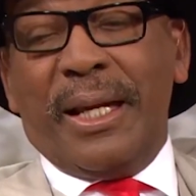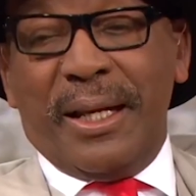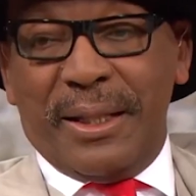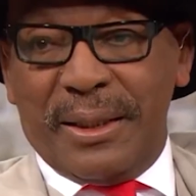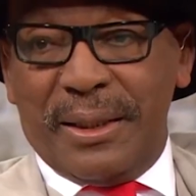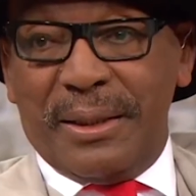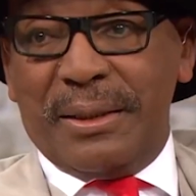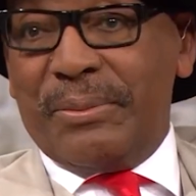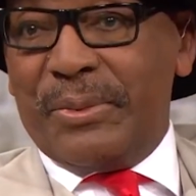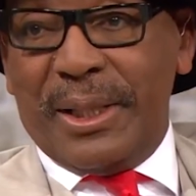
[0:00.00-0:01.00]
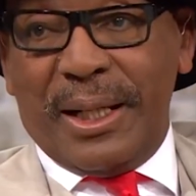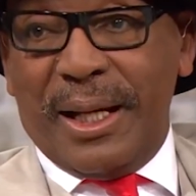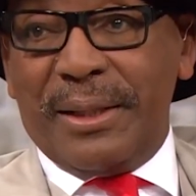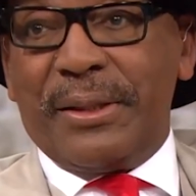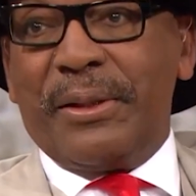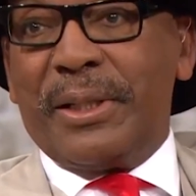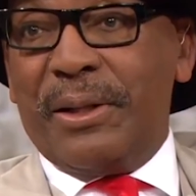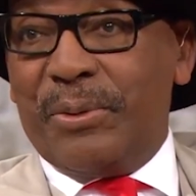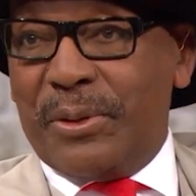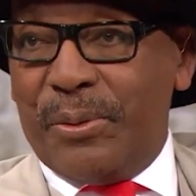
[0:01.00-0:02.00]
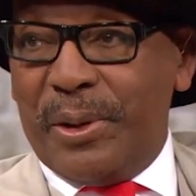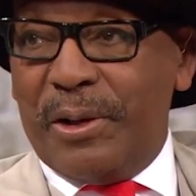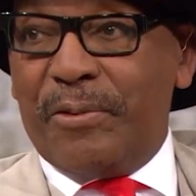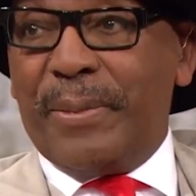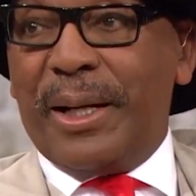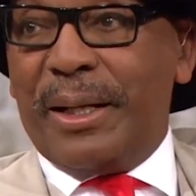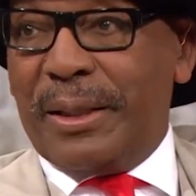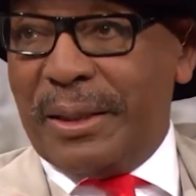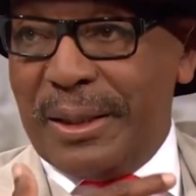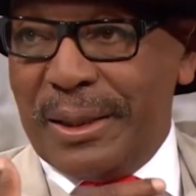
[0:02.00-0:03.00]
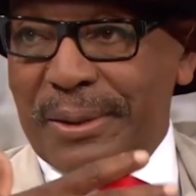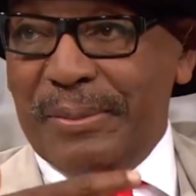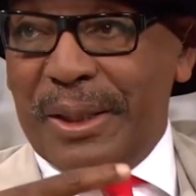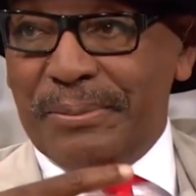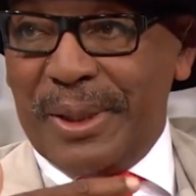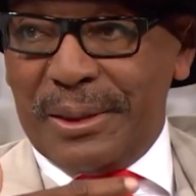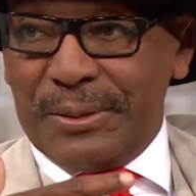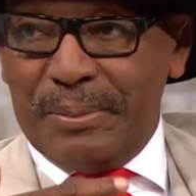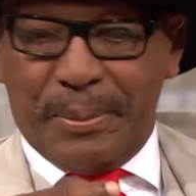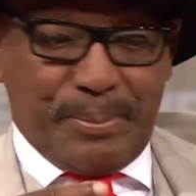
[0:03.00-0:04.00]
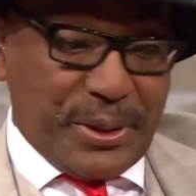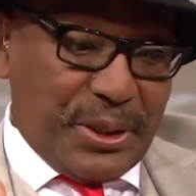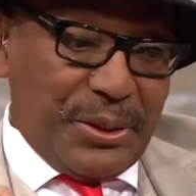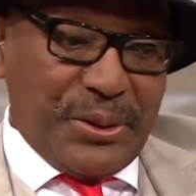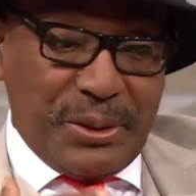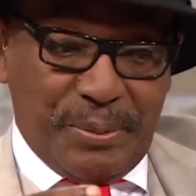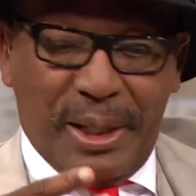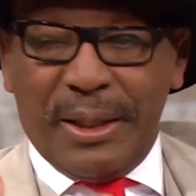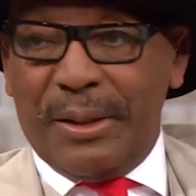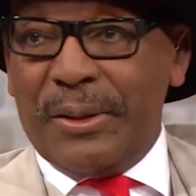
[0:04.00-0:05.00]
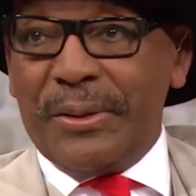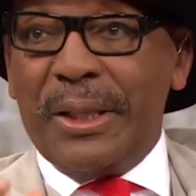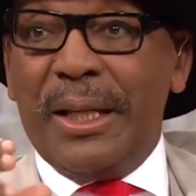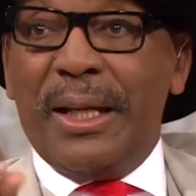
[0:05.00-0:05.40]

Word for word: And, and when I got there, they were aware of my, uh, my, my, my, procedures and my health.